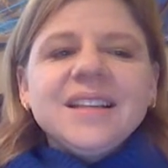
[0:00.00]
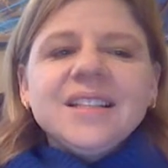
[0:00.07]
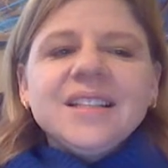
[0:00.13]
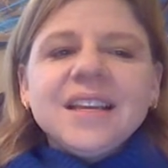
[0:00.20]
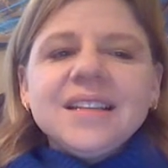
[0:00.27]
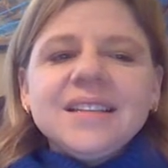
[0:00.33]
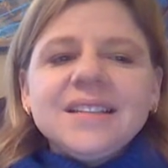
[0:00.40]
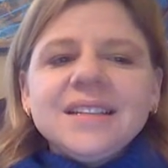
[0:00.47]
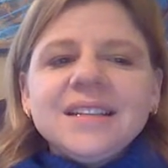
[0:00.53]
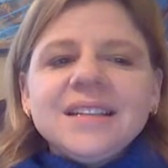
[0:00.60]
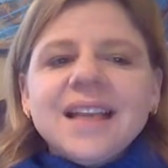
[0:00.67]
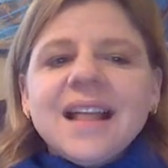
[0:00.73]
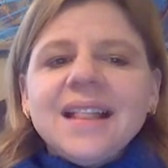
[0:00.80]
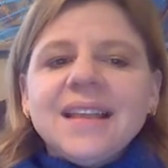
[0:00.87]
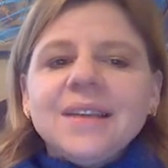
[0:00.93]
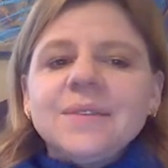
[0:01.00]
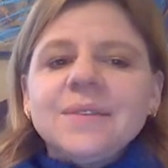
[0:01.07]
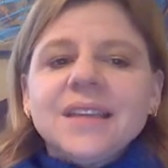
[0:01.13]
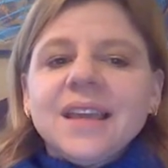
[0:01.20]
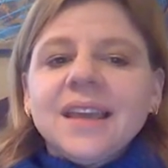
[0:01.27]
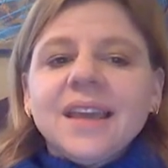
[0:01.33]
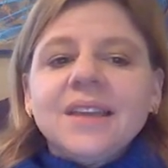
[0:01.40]
Just as Sally was
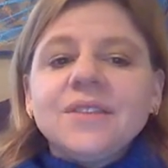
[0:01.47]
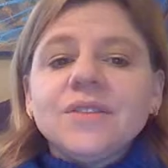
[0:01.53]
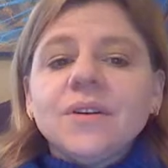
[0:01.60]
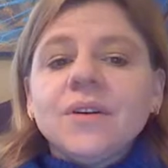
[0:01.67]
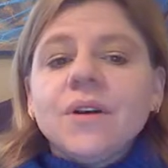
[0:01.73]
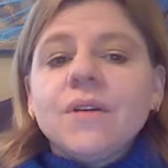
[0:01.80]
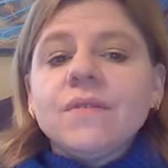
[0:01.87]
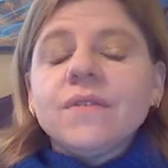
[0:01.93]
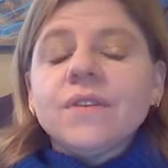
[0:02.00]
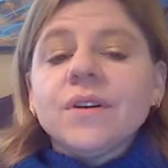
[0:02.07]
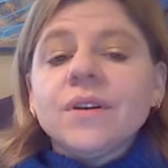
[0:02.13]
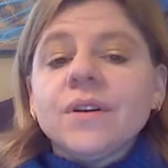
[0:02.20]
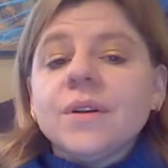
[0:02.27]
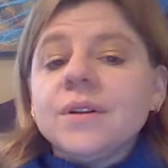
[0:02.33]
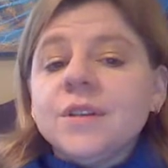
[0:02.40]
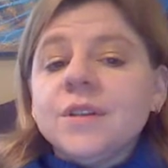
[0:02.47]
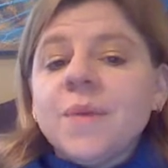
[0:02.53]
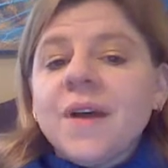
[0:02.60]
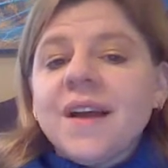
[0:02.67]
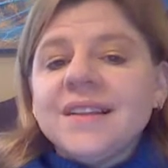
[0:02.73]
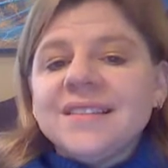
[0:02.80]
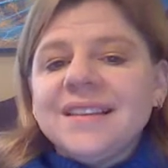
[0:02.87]
kicking dirt over her
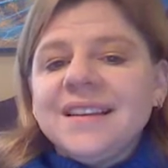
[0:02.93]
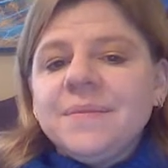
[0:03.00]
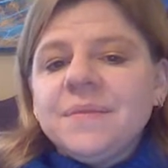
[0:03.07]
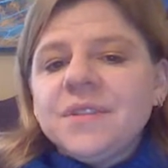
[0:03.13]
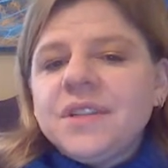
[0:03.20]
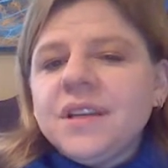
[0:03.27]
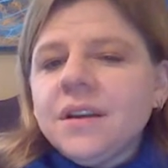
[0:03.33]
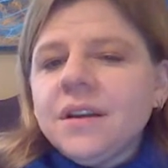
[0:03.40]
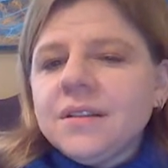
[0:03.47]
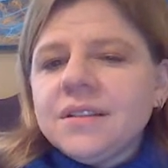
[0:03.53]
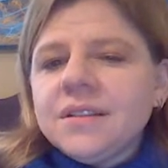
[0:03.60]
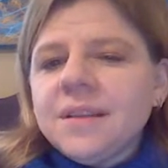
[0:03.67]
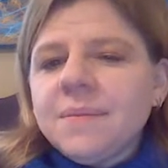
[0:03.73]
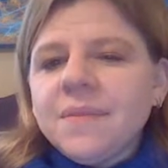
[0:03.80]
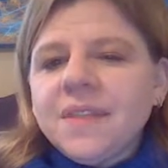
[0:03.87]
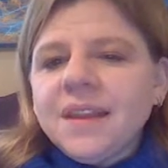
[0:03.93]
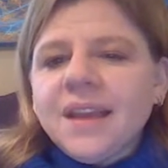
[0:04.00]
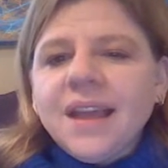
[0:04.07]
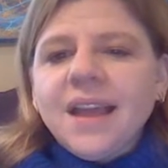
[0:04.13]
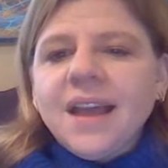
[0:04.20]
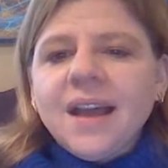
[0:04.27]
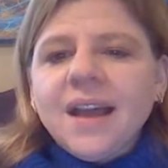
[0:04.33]
deposit, she heard something
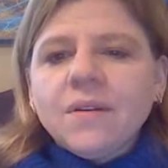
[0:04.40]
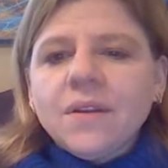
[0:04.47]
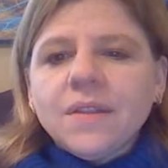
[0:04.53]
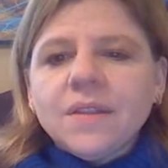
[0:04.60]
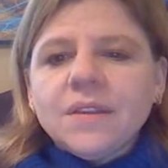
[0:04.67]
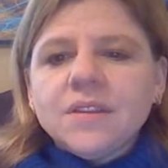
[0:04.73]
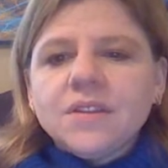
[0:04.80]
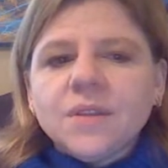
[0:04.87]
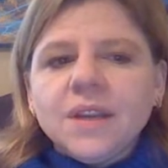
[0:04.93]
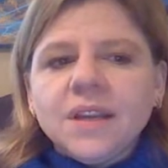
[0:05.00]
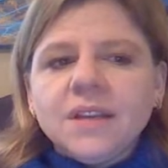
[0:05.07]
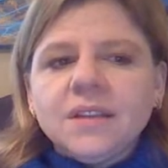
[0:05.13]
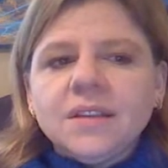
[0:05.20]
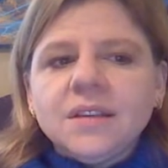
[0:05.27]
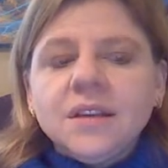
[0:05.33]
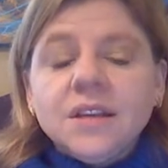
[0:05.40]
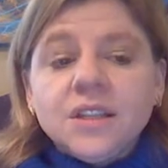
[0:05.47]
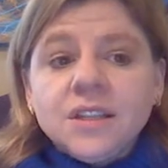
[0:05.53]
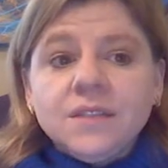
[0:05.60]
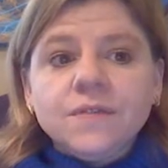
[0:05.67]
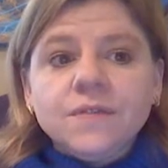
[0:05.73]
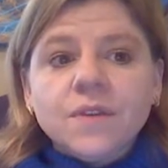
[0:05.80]
out on the street.
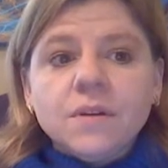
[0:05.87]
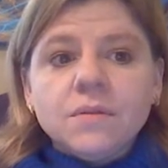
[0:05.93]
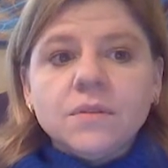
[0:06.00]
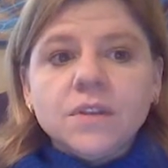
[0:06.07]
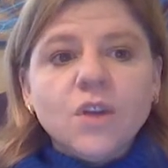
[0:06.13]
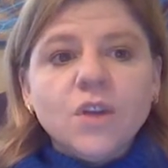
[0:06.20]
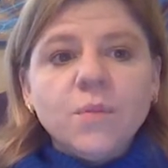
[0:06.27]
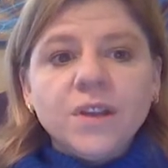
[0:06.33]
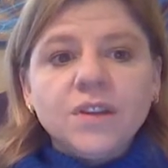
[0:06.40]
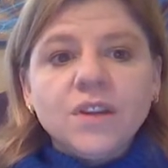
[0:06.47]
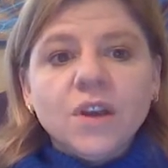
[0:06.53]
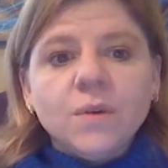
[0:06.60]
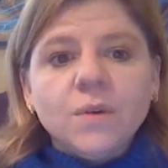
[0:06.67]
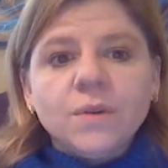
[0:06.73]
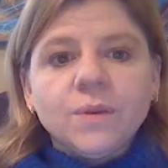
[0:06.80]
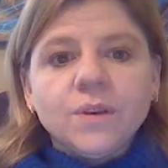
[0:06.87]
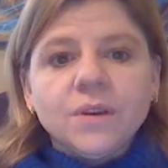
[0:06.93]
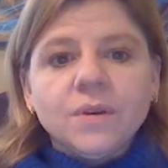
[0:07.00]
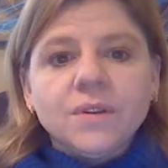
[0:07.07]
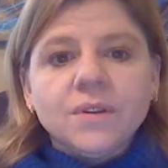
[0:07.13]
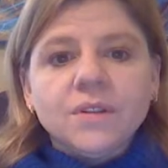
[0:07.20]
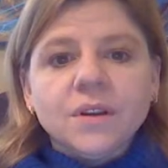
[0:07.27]
She froze, hoping no one would
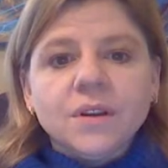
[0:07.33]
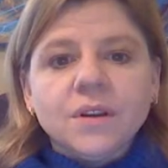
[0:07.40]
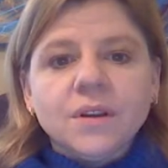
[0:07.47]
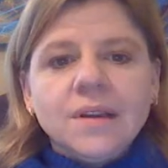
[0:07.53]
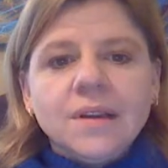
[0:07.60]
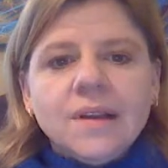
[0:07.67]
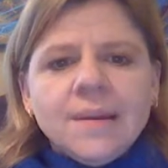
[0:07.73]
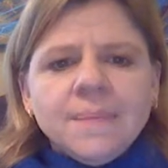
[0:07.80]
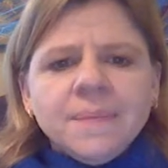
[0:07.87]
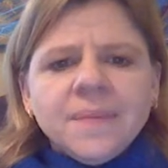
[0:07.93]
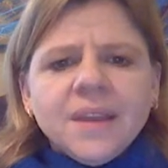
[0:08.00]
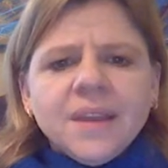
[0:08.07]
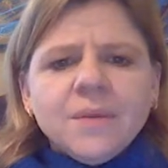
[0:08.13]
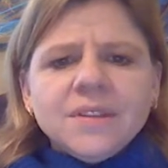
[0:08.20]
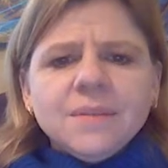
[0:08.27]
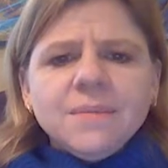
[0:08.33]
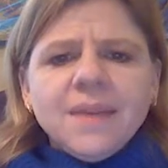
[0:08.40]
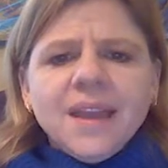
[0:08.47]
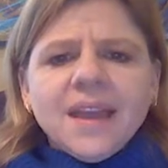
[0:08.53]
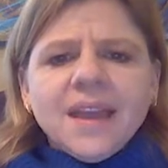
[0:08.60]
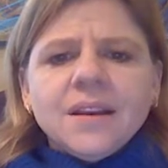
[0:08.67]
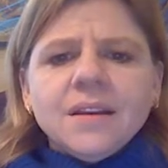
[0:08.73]
notice her. It was a
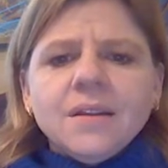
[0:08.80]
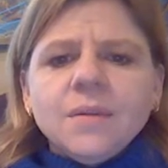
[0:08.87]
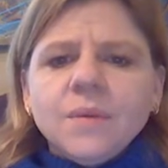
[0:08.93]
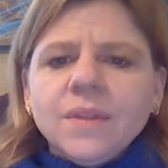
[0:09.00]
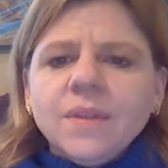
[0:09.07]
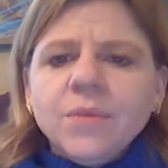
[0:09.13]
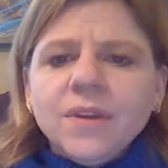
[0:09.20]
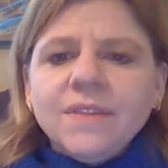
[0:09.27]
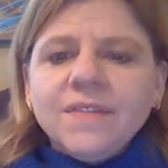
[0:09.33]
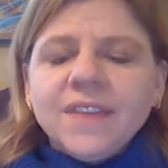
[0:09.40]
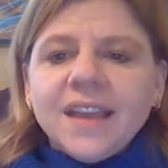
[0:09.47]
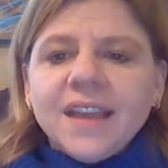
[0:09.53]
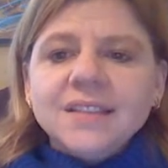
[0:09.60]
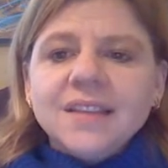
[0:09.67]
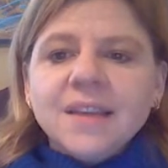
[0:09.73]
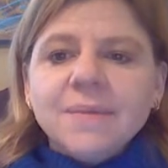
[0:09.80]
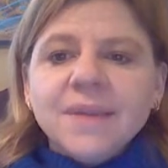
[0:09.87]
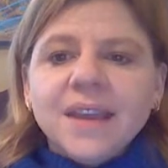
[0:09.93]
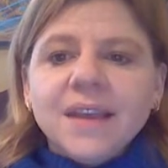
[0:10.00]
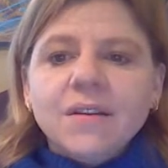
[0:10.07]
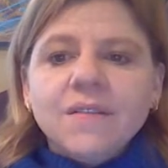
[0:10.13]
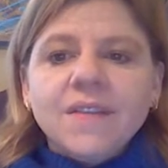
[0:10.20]
man with a briefcase
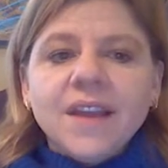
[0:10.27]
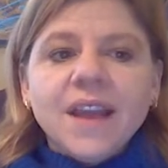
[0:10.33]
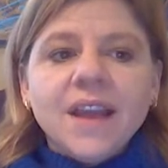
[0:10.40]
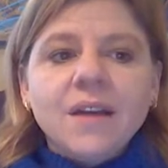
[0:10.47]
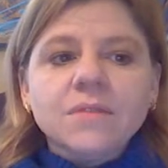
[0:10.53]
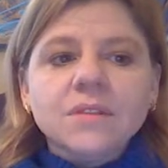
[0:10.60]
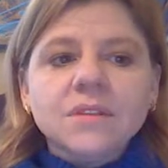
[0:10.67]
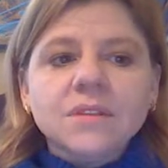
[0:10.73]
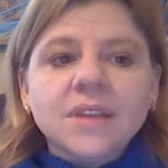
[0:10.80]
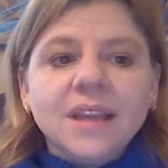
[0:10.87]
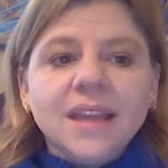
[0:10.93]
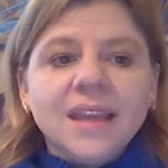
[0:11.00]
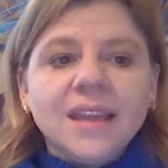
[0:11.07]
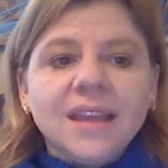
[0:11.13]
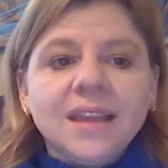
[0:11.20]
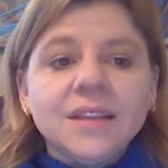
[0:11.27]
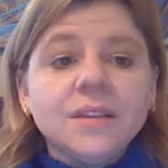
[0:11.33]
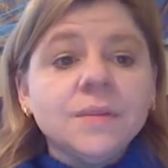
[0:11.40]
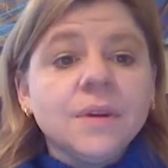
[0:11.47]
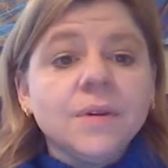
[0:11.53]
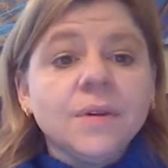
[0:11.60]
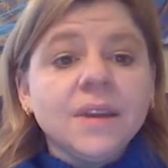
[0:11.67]
coming out of a house and getting
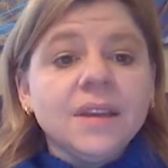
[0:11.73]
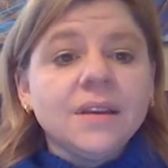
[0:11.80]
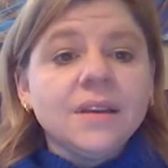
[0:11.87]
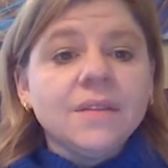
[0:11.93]
into a green